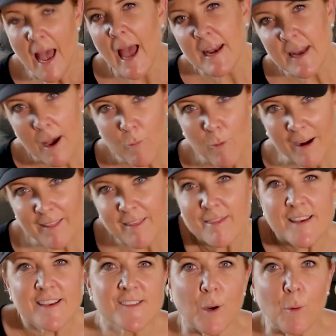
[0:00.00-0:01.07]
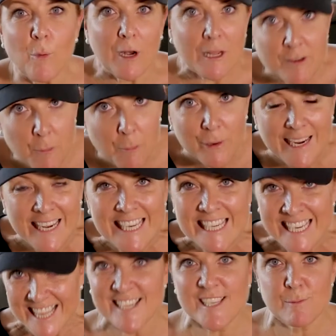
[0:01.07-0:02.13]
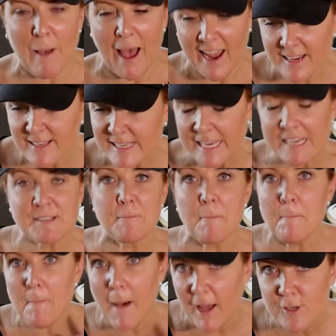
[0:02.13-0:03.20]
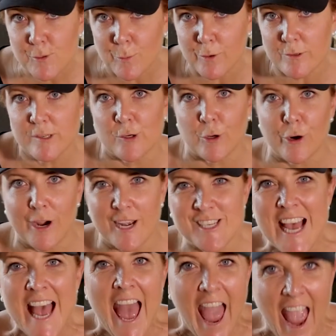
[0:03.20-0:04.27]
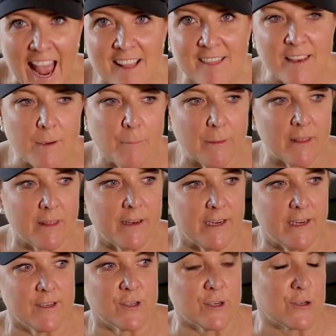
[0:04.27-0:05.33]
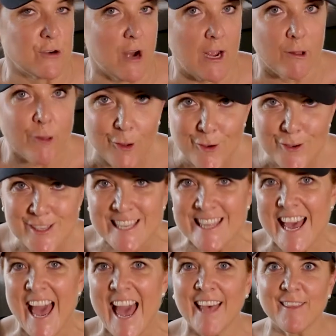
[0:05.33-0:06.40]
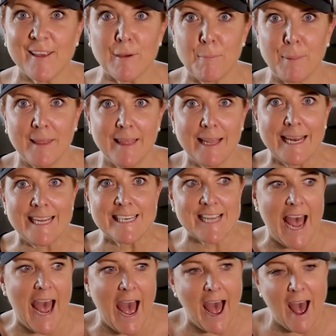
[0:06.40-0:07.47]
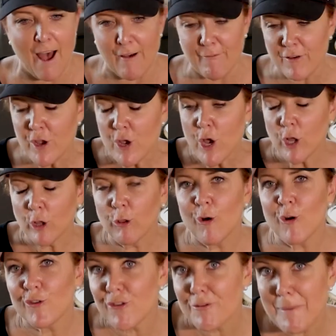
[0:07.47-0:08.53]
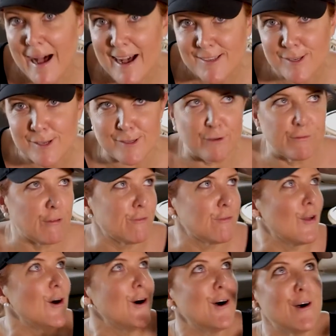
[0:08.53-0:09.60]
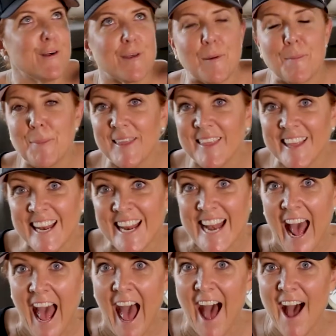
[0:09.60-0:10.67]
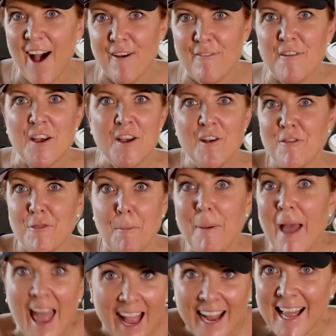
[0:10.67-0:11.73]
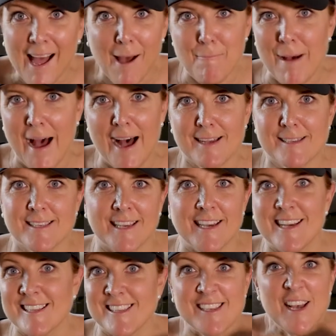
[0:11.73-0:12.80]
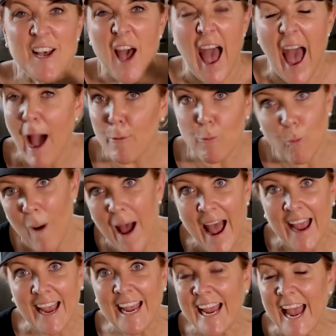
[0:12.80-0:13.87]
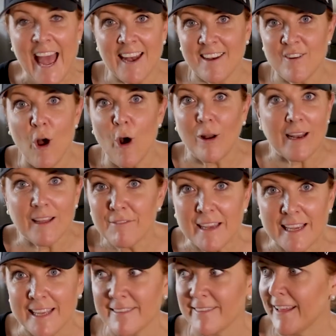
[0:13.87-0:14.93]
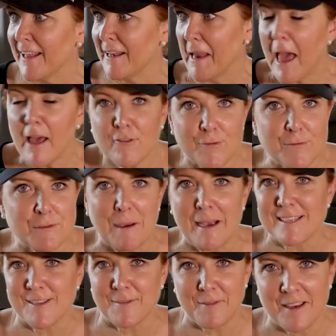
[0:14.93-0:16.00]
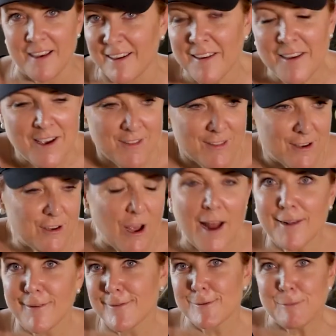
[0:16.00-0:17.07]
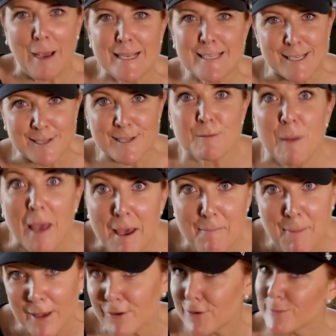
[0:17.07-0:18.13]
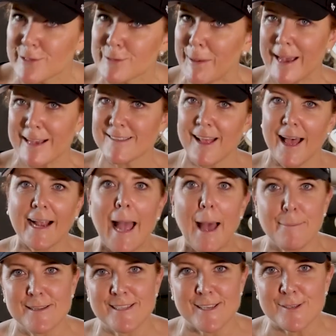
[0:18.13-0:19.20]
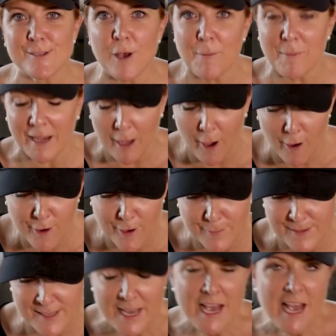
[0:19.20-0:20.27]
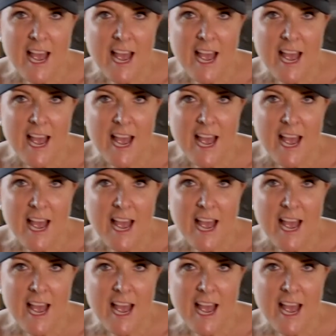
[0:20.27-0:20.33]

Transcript: And now one of the things that I'm wanting to bring into this space is much more storage and the ability to dry clothes in there, the ability to have laundry baskets off the floor, the ability to have the peg out baskets, away and not living in the lounge room space and the, the dining room space and the spare bedroom space like happens at so many homes.